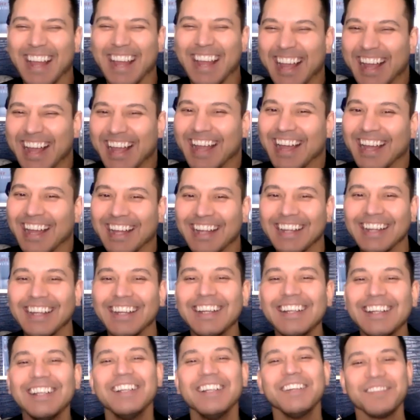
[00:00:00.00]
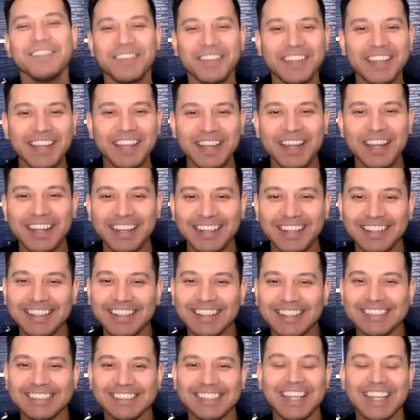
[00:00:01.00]
the
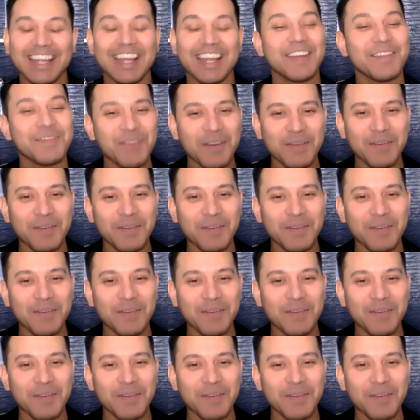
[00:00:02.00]
Indians there,